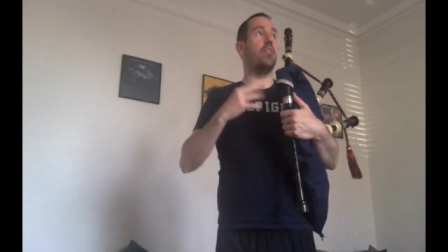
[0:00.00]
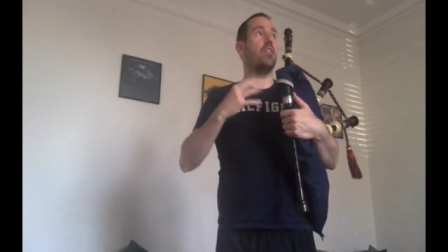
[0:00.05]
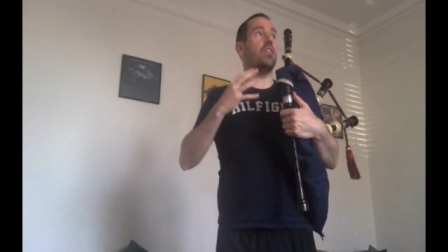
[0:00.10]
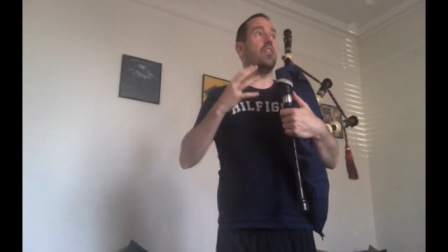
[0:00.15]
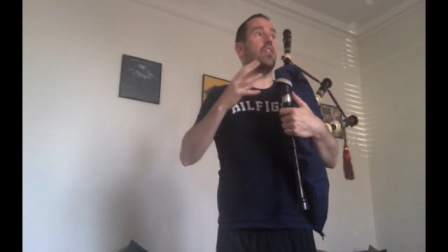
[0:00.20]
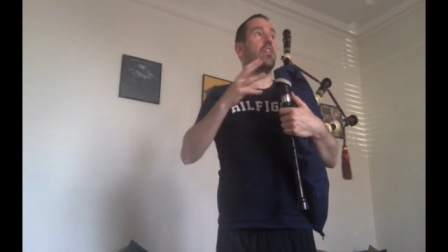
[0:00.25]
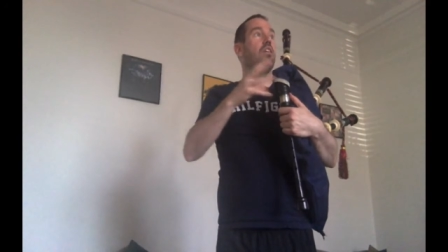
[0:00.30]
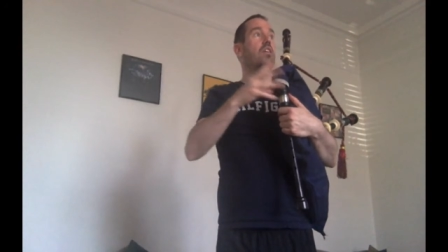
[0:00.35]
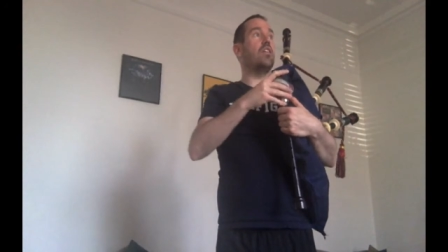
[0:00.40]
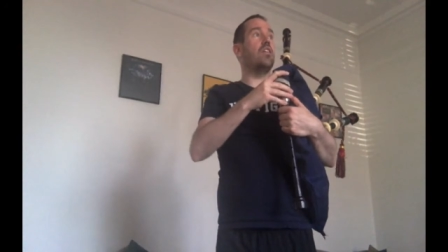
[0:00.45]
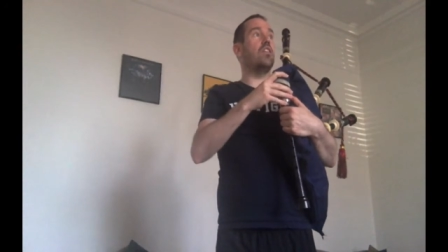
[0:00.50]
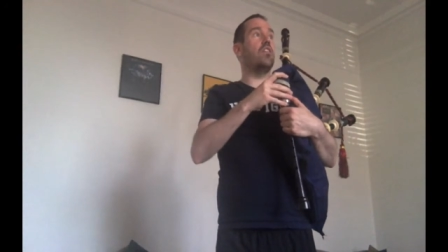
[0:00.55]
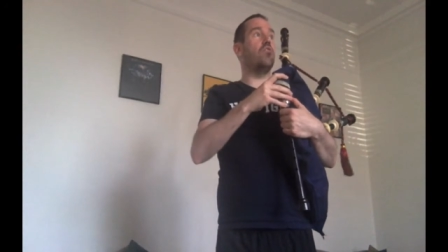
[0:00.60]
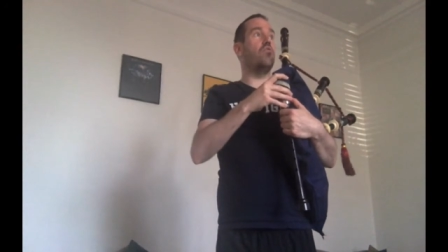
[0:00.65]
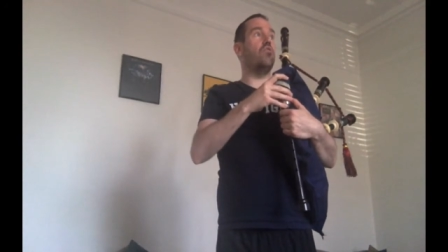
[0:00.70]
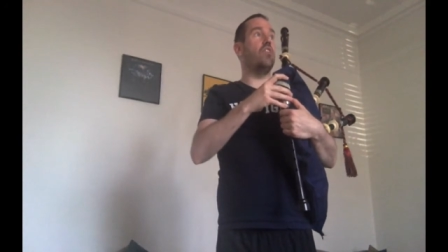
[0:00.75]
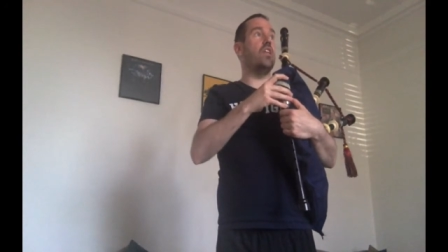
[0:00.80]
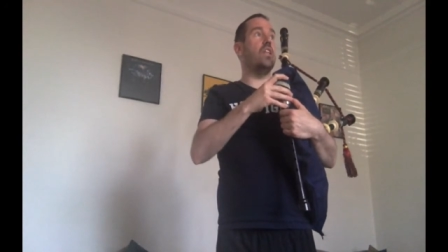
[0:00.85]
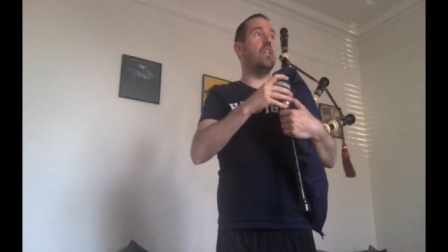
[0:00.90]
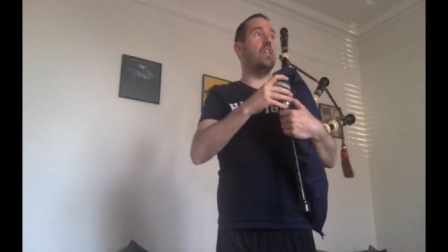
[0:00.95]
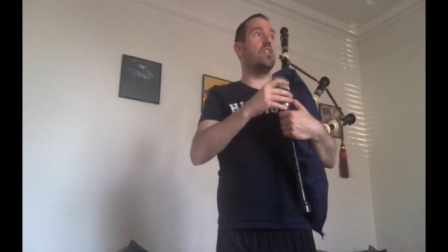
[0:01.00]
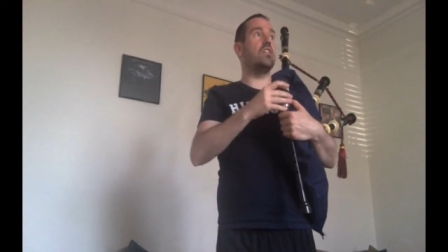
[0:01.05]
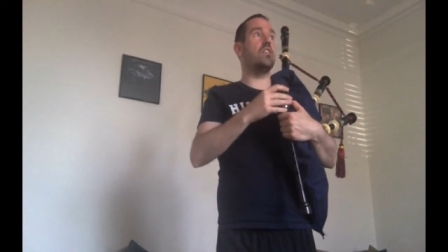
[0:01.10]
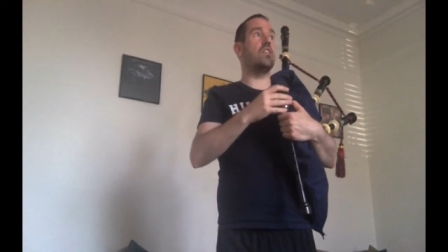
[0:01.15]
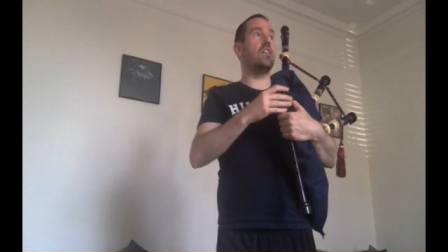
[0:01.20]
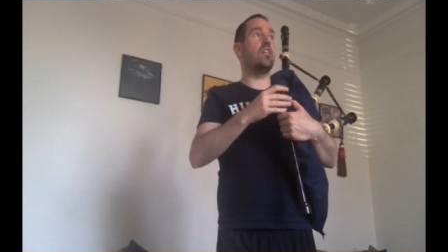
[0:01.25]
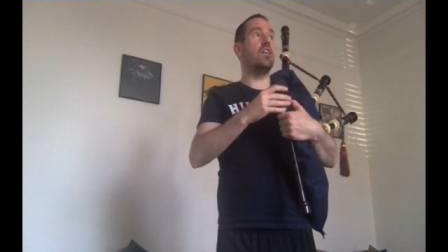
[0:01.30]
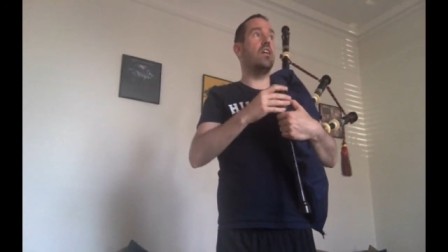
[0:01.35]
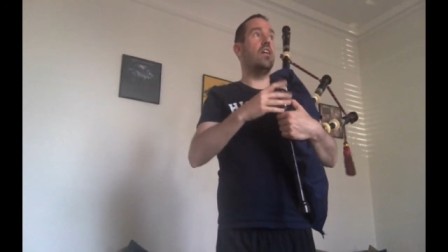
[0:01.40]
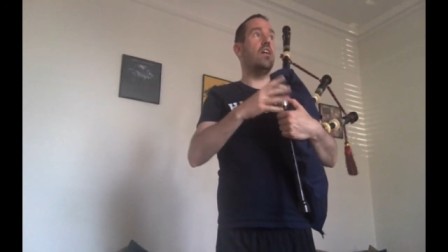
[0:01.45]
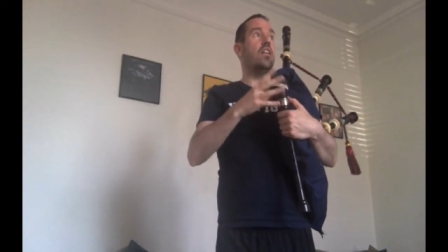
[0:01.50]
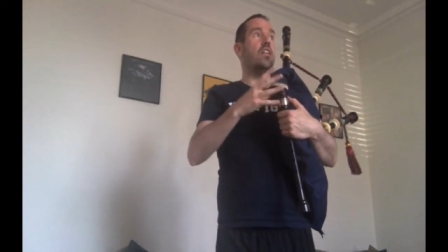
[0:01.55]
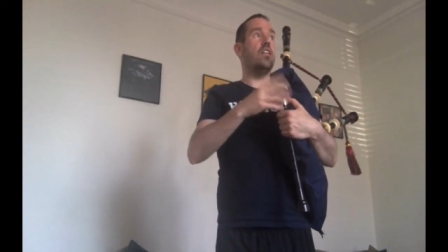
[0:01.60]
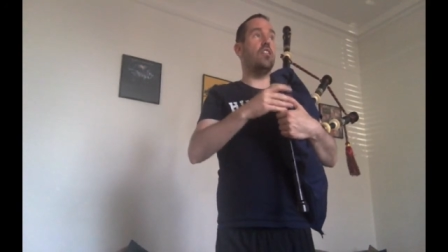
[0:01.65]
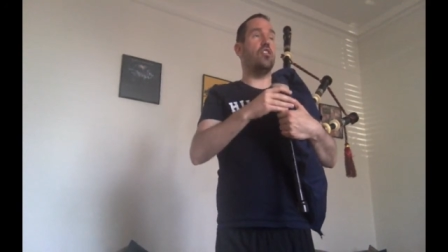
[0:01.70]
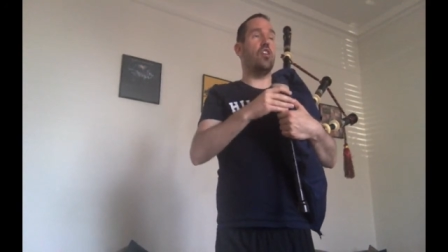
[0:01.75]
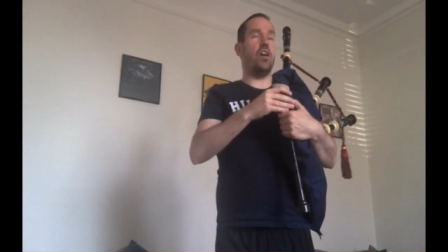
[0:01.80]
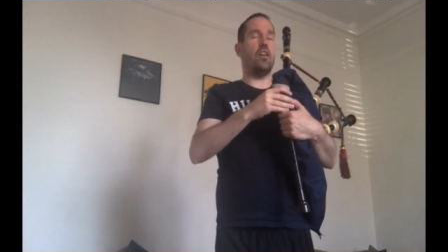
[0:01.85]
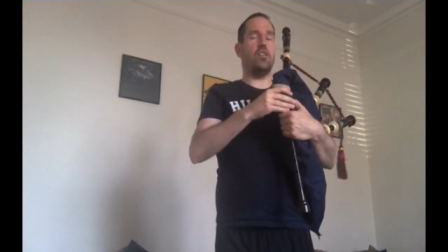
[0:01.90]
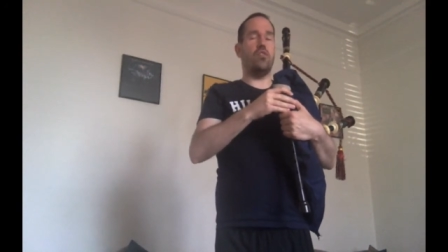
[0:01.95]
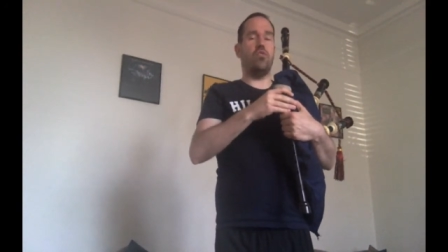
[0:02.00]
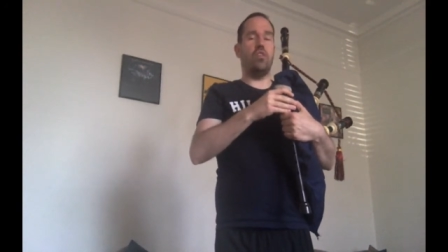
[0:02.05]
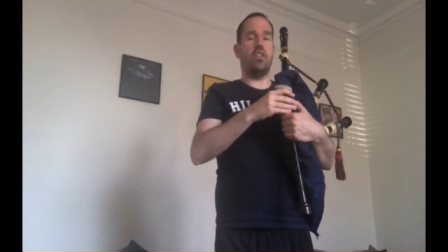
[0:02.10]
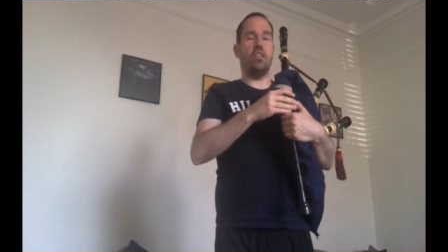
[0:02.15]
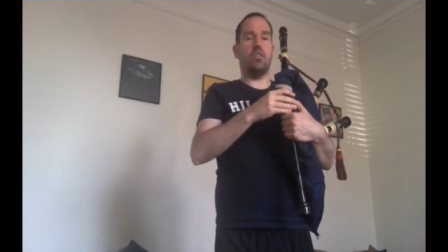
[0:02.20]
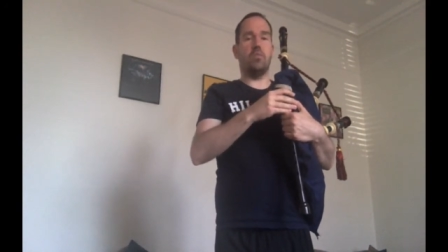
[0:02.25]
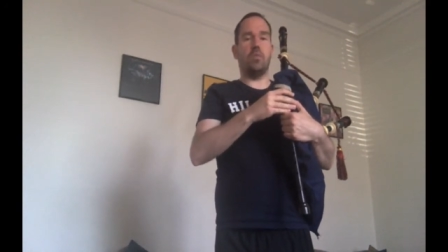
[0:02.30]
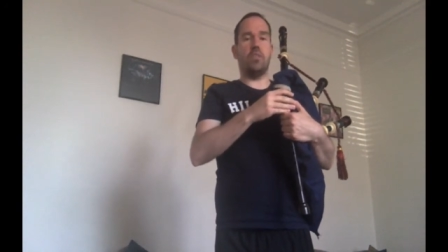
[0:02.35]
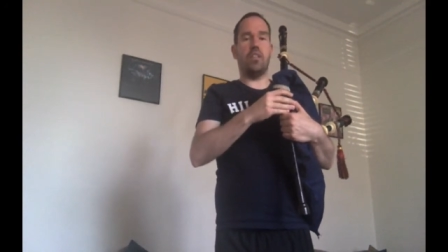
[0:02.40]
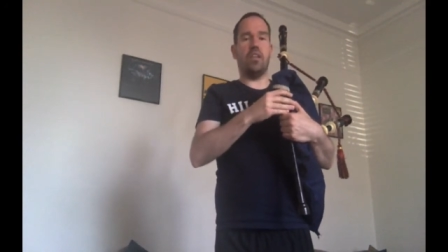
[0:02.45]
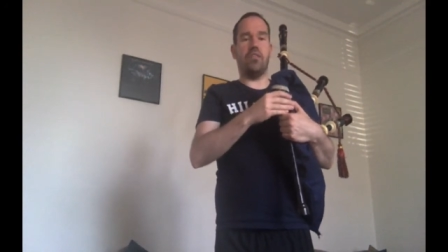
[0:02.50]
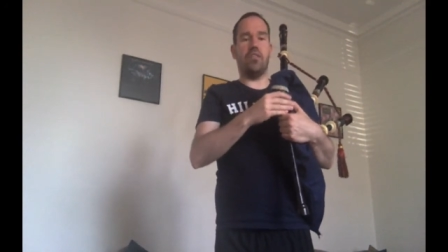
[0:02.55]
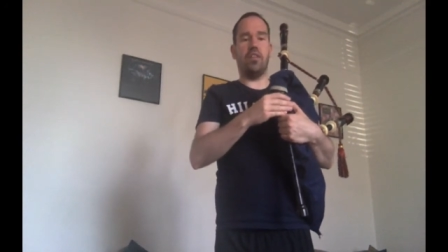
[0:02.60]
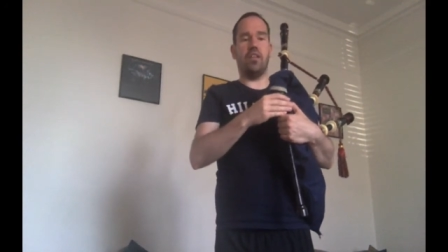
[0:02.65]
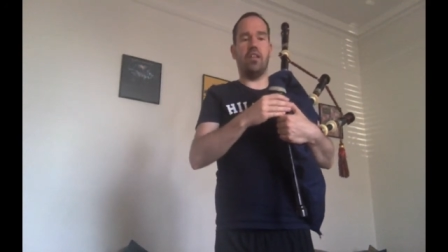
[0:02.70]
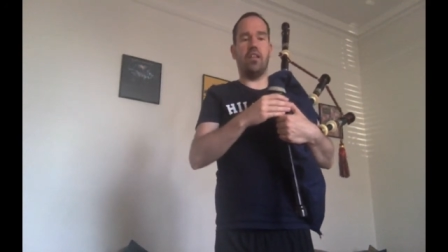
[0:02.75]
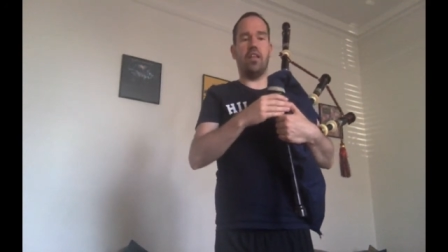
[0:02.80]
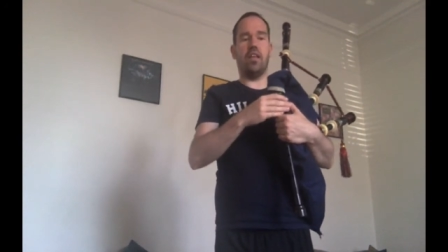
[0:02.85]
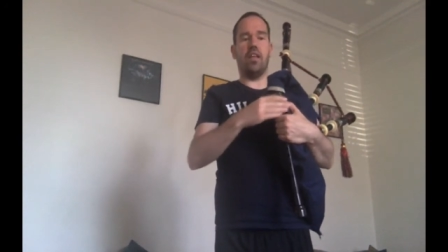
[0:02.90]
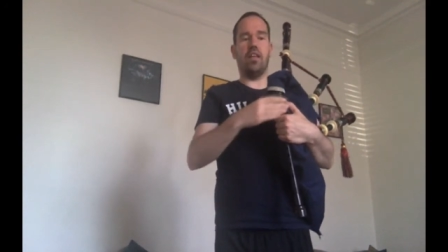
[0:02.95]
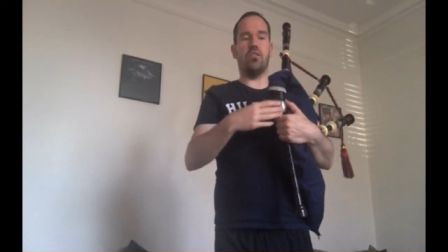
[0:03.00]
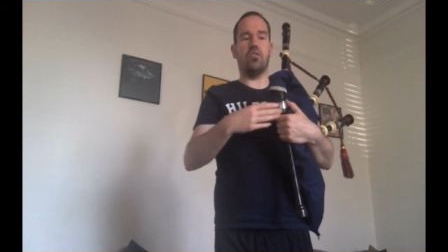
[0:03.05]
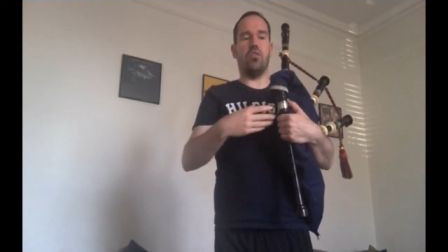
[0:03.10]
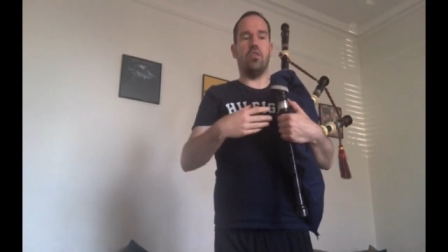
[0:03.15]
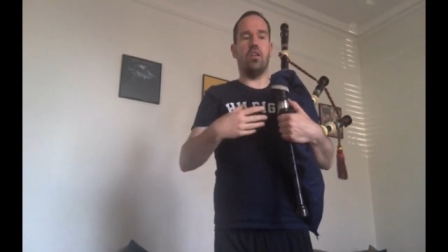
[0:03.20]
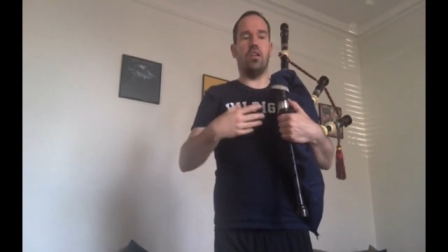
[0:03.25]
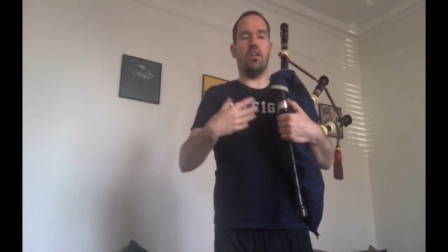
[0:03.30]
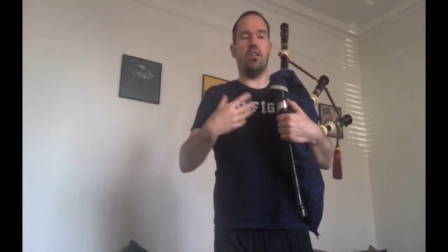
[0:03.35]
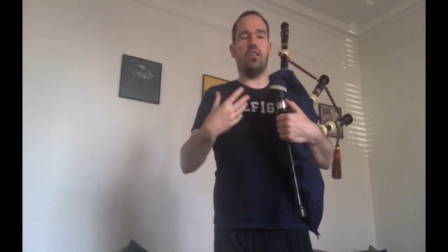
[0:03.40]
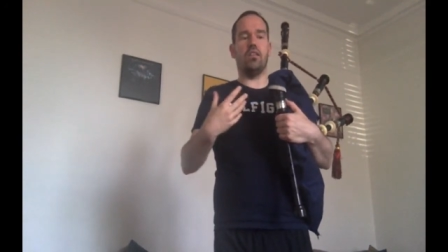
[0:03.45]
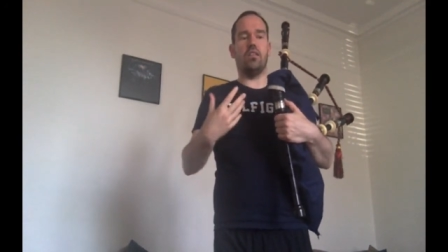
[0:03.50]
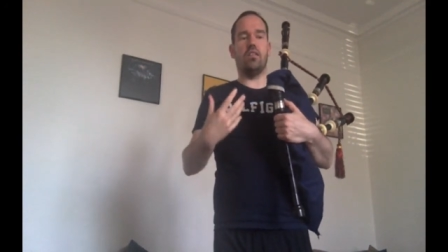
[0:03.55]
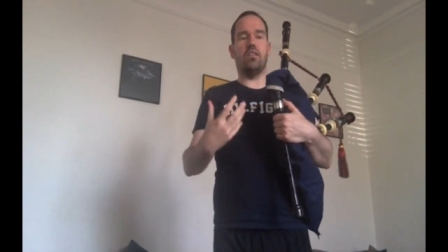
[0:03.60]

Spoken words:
the reeds, the chanter reed specifically, is going to